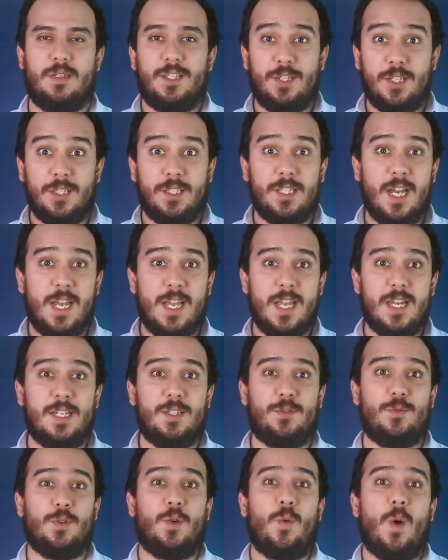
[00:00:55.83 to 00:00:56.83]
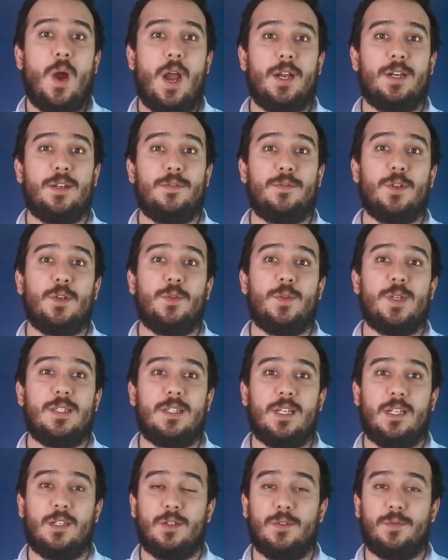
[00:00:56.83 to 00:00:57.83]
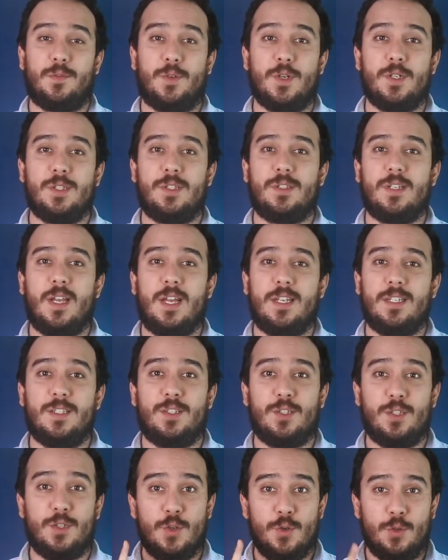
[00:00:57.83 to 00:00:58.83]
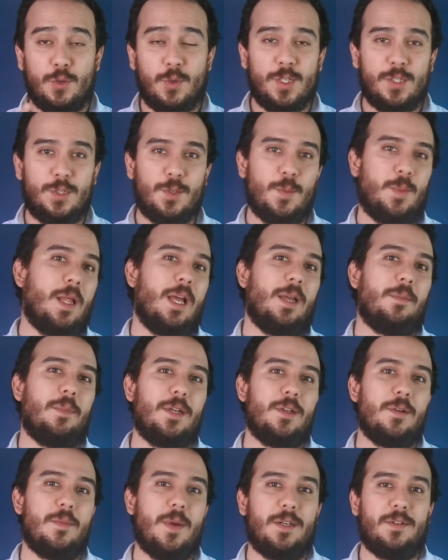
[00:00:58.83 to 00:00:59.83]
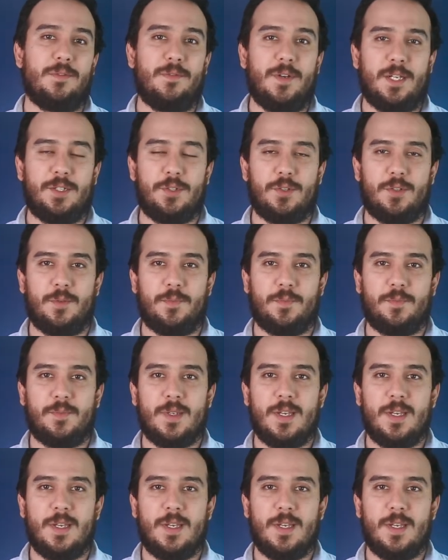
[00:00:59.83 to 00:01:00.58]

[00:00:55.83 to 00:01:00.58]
The GTIN is required if you're a reseller of goods and is usually supplied by your manufacturer.